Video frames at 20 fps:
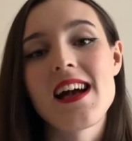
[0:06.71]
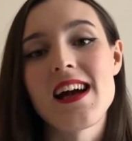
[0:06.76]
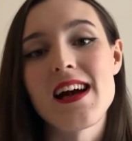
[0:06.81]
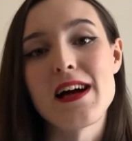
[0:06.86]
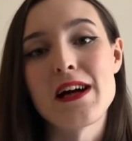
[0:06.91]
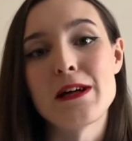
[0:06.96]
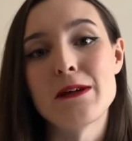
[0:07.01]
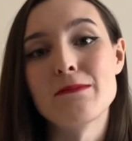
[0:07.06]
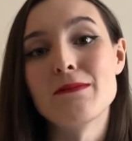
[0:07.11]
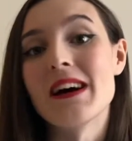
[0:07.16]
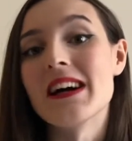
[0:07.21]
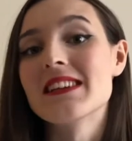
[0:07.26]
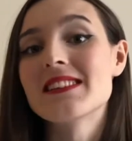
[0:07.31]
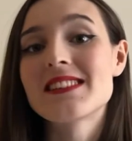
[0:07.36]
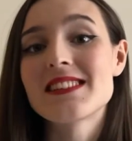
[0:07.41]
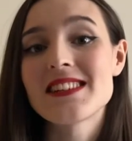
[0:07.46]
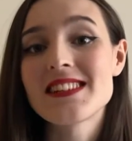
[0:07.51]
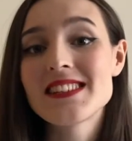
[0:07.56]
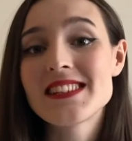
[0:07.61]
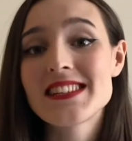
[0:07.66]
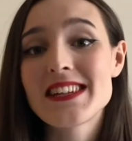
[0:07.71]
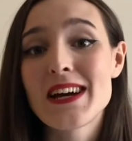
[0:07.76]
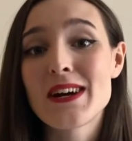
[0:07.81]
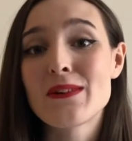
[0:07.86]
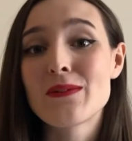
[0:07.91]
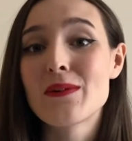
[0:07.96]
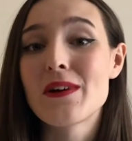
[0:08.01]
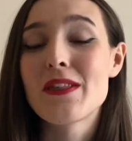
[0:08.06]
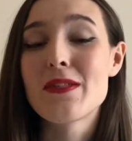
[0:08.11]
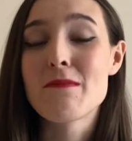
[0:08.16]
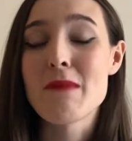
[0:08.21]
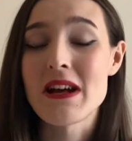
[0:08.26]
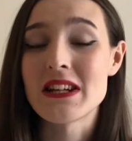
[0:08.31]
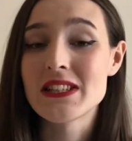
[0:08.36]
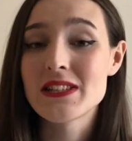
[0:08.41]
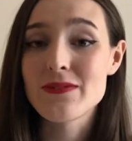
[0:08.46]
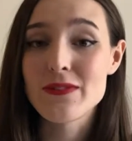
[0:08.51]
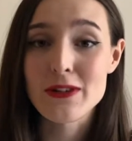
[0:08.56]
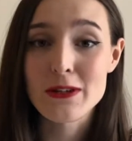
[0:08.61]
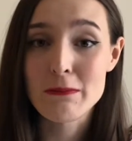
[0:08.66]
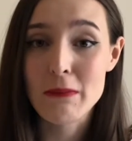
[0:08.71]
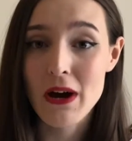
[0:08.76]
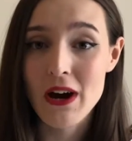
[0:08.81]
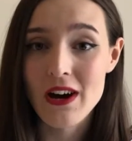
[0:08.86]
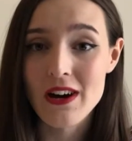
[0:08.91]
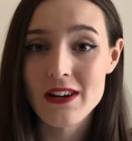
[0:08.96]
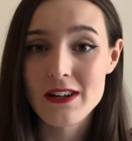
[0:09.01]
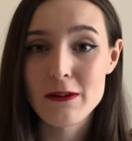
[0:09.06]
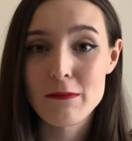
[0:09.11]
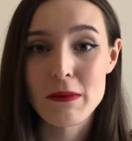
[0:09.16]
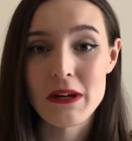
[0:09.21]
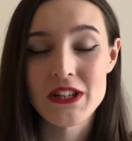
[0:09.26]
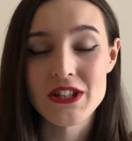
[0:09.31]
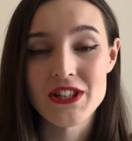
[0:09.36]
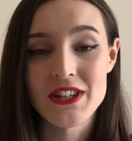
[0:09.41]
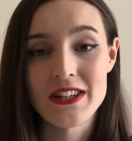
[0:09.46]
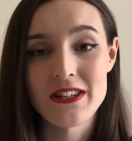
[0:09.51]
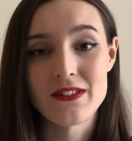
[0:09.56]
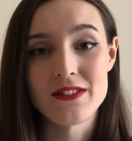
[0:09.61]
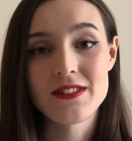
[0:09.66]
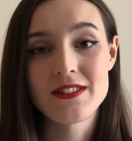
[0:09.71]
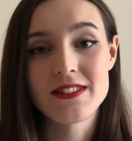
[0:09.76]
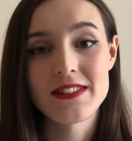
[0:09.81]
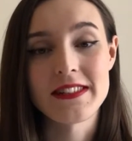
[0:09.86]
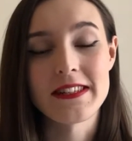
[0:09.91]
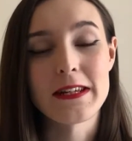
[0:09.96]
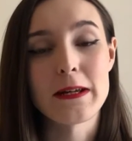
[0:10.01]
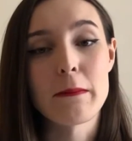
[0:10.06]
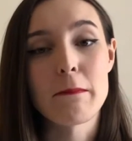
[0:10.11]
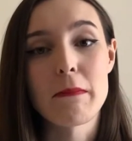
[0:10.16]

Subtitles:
I started out with Mansfield Park by Jane Austen,